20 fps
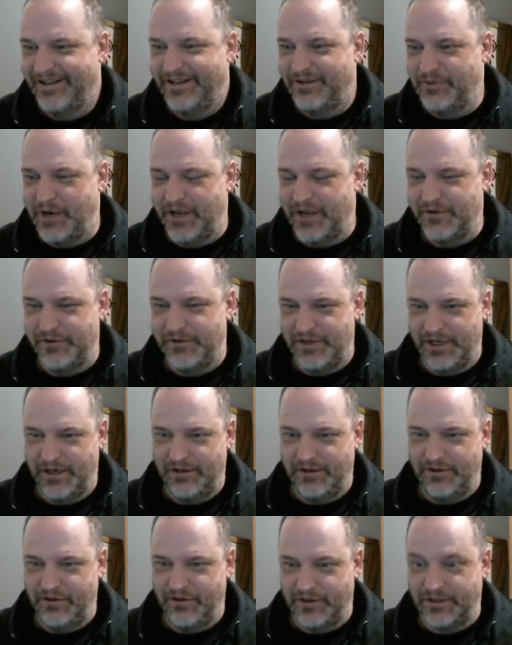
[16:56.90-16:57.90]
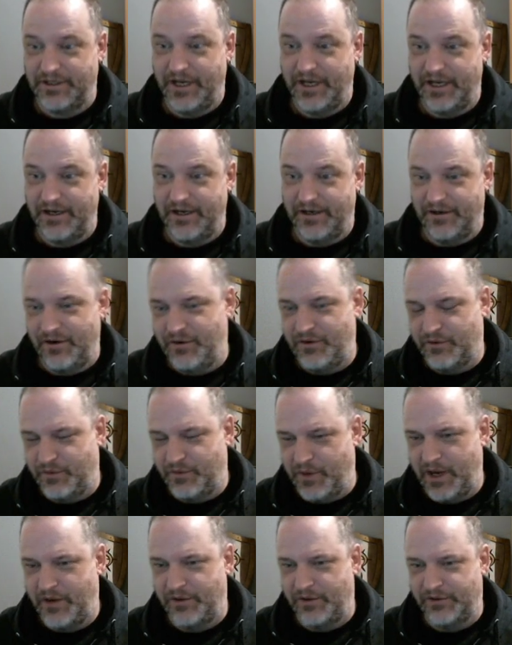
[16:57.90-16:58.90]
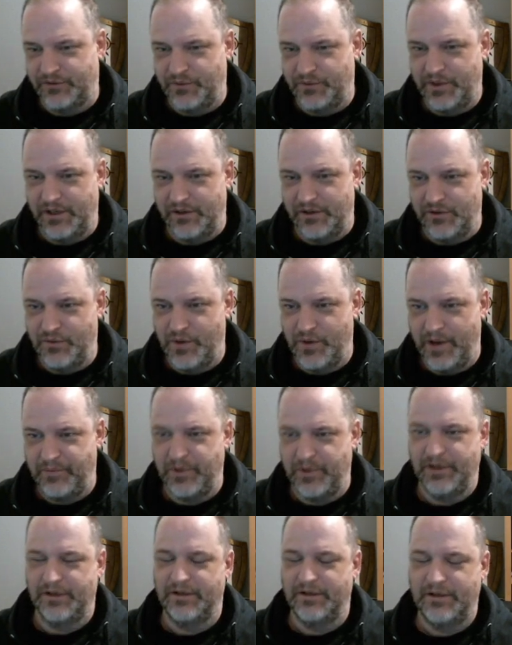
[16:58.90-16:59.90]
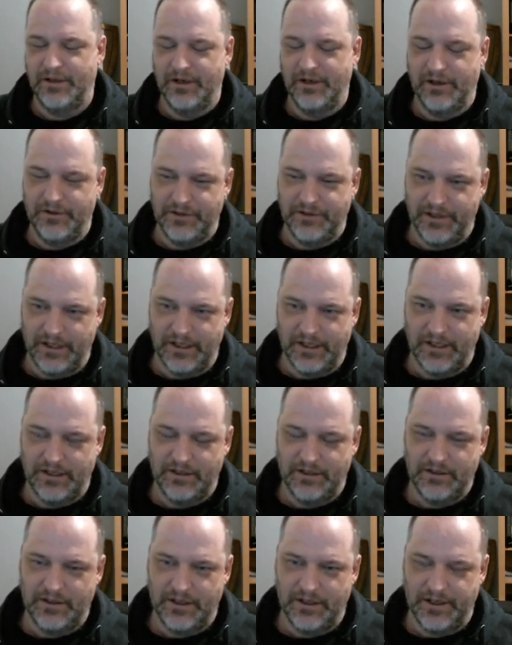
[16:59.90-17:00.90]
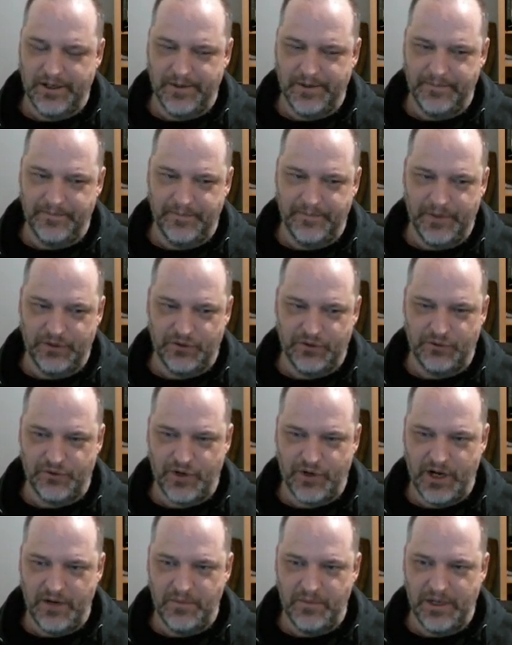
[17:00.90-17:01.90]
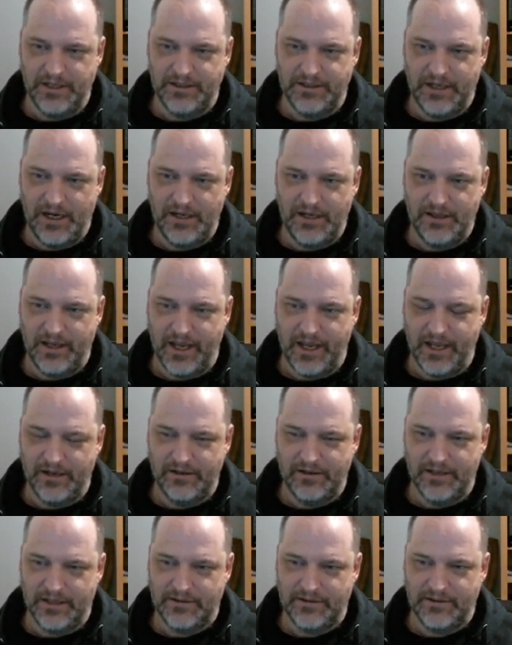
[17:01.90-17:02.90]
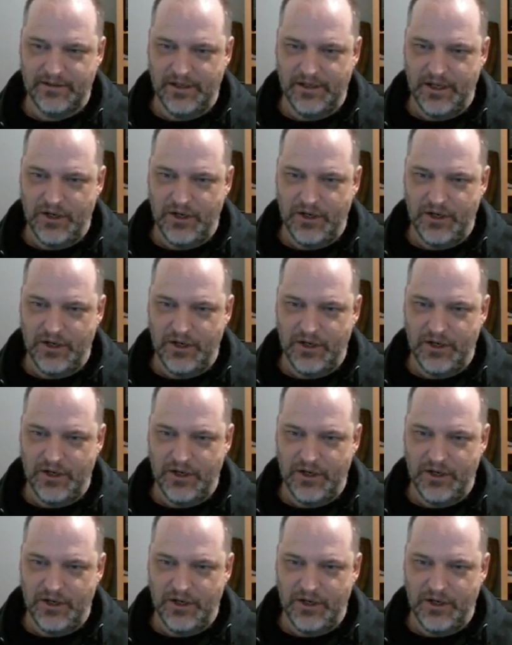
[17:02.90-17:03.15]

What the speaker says: rather than you're excited, oh wow, it's sweet, a new weapon, and so trying to maintain that, and that's